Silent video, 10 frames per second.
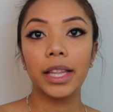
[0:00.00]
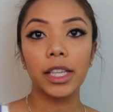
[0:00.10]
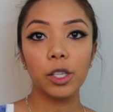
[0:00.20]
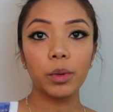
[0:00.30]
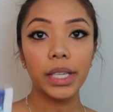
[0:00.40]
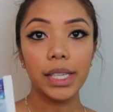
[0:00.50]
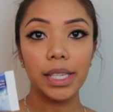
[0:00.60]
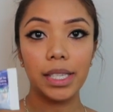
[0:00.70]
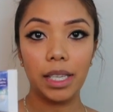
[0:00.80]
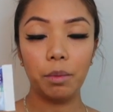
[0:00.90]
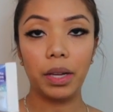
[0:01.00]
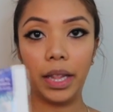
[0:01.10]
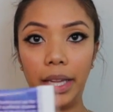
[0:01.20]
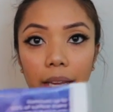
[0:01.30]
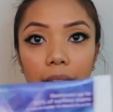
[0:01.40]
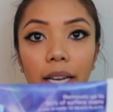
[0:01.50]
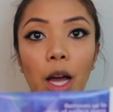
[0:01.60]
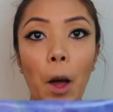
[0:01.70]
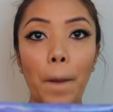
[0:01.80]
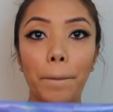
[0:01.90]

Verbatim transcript: This one is the deep clean,